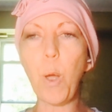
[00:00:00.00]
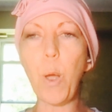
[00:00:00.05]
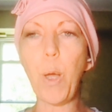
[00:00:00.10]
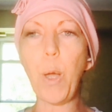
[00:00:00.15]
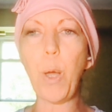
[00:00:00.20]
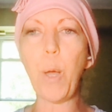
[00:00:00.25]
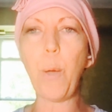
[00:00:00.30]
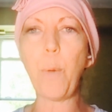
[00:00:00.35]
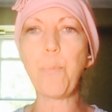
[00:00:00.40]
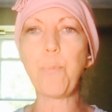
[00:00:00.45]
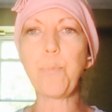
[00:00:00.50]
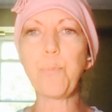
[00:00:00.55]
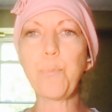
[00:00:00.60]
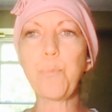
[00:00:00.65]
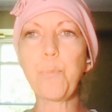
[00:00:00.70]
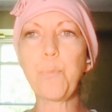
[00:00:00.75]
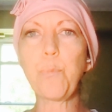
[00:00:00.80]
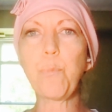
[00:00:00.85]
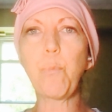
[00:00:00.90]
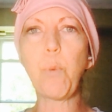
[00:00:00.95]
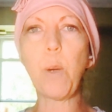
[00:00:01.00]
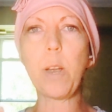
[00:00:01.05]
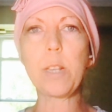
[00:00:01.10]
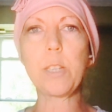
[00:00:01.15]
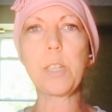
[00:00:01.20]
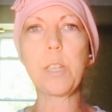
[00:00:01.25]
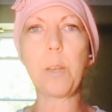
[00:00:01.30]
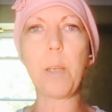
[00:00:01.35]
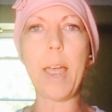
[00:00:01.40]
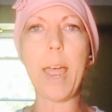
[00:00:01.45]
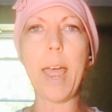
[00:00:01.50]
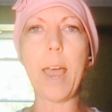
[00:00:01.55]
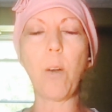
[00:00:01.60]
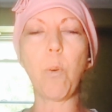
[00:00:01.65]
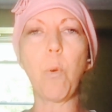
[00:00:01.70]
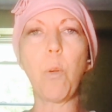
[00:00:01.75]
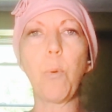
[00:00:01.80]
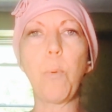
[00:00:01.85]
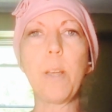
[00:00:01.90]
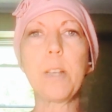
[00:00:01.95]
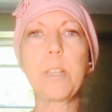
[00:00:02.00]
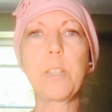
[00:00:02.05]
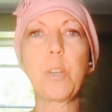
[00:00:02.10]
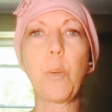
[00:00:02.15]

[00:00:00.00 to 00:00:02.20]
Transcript: uh, what to add oil with.